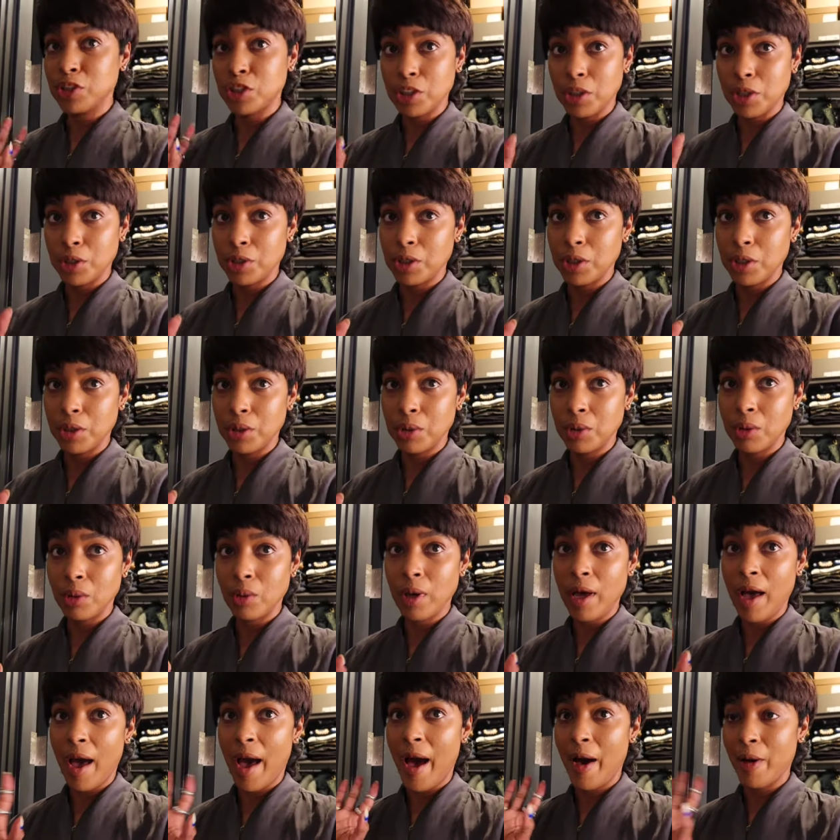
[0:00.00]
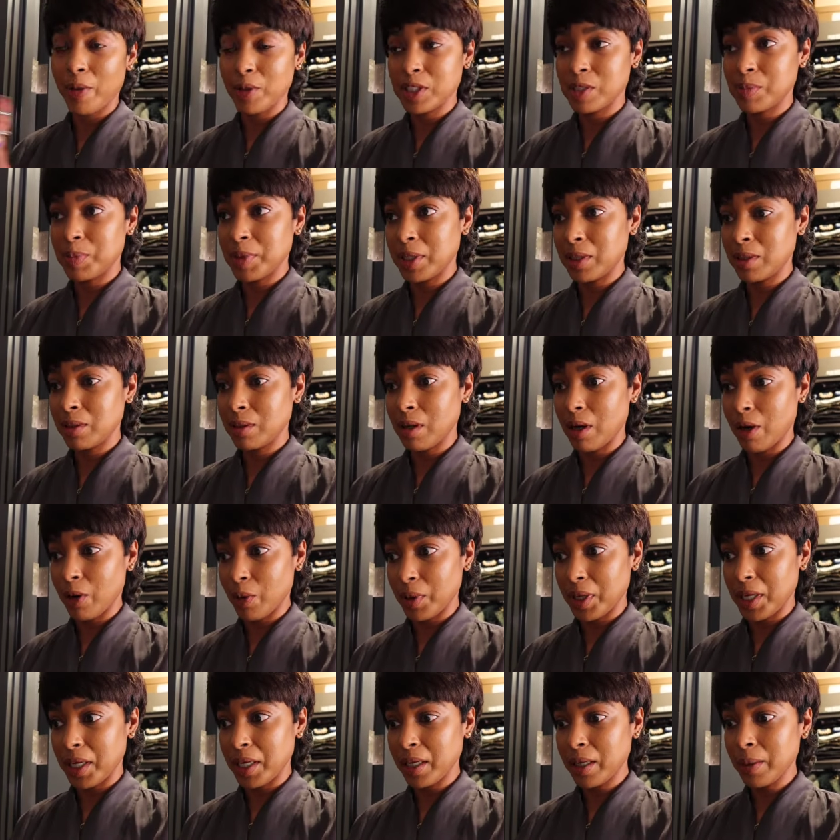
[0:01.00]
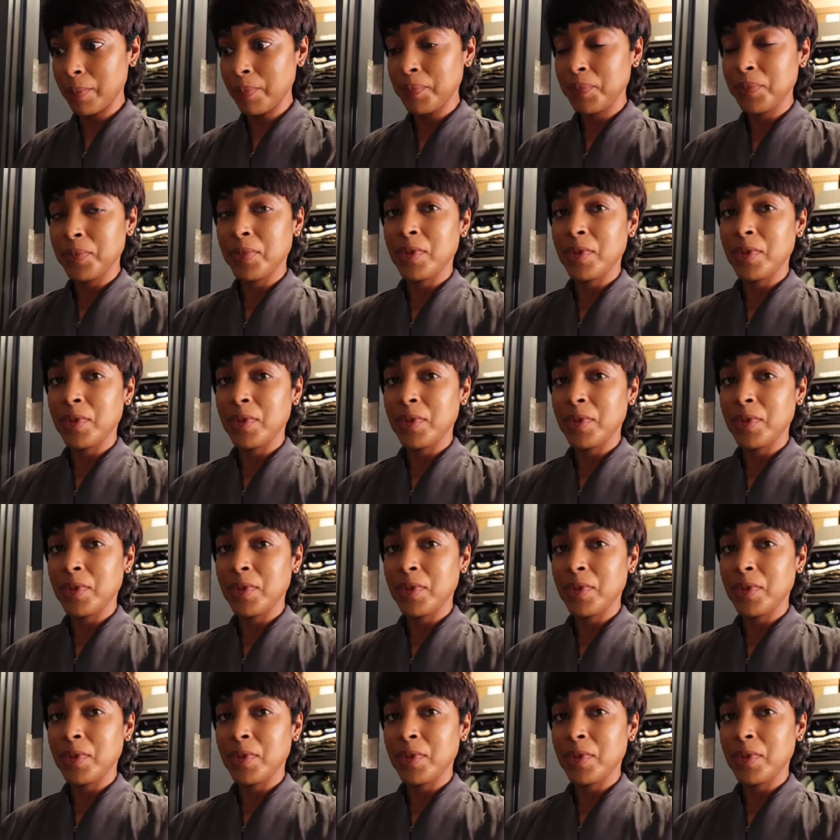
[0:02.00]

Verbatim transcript: show you how it's been going.